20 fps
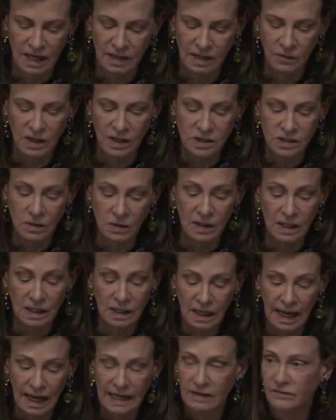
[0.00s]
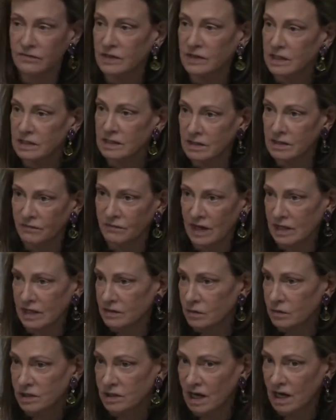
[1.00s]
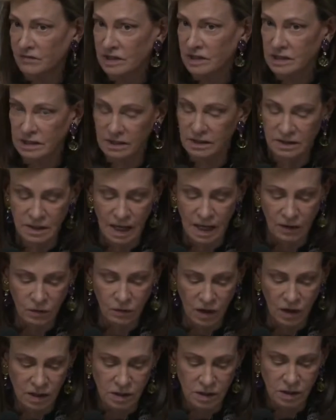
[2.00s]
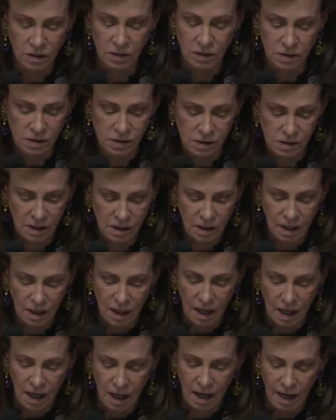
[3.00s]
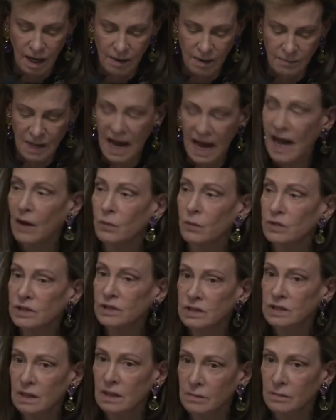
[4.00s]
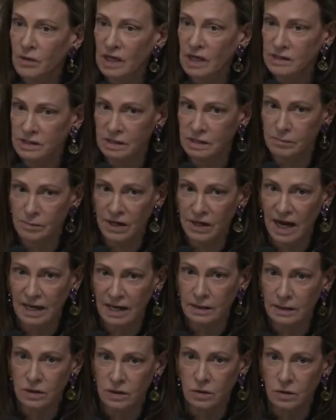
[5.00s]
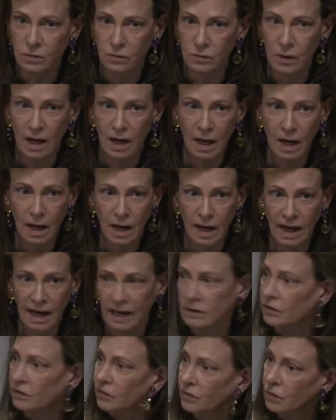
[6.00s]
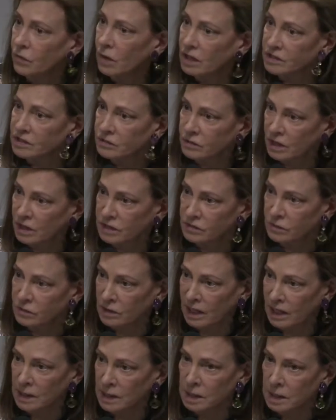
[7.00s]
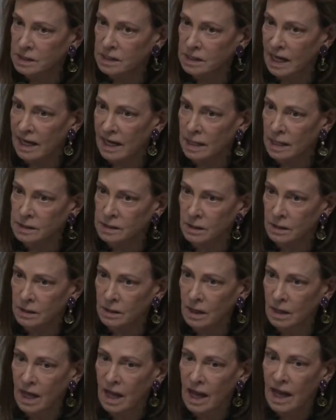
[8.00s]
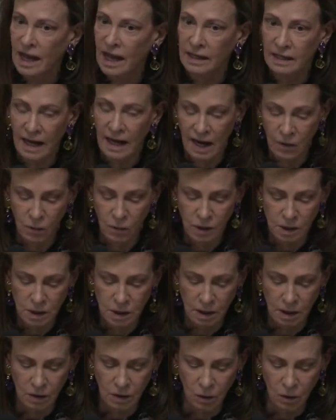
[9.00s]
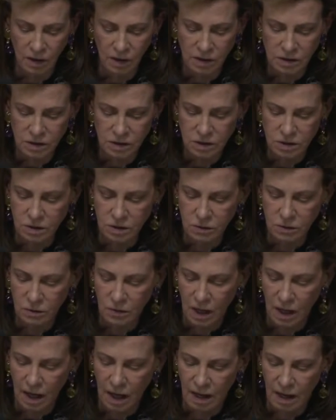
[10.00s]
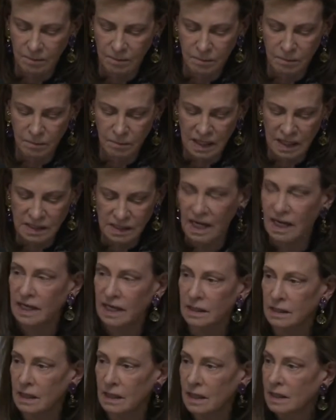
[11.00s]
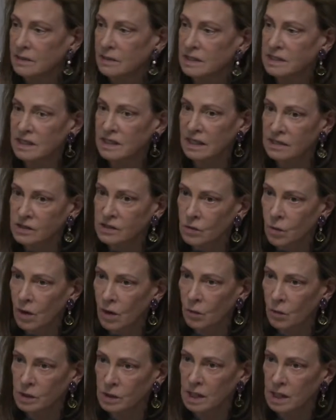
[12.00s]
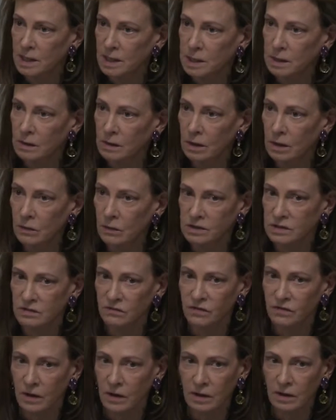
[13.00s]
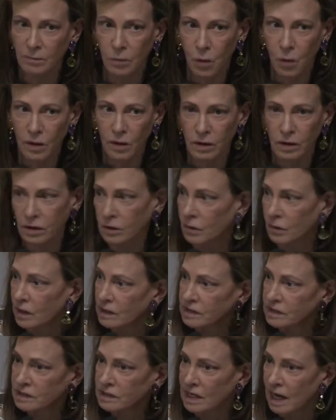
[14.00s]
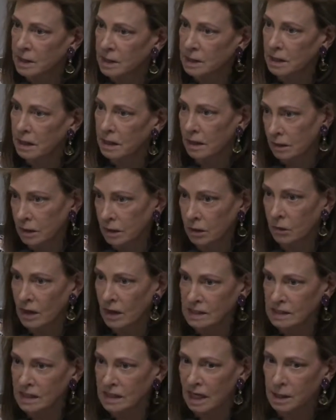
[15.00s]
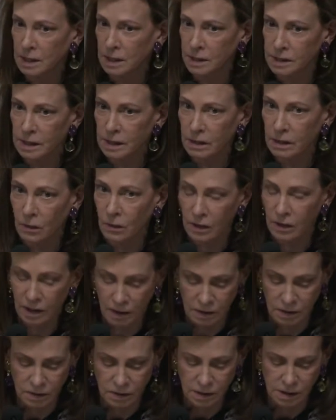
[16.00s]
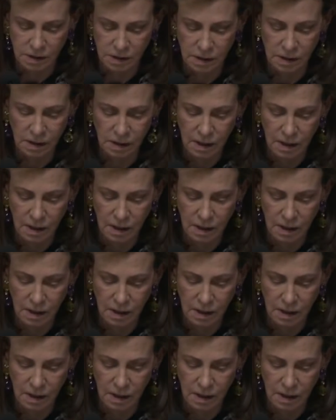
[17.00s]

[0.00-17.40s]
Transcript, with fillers: Anyway, so in light of these events, which obviously is not great news. Um, how is the president planning to uh, handle the cross-straits relations, I asked her, and how was she going to um, maintain the status quo, which, as you know, is a very important U S national, U S national security interest.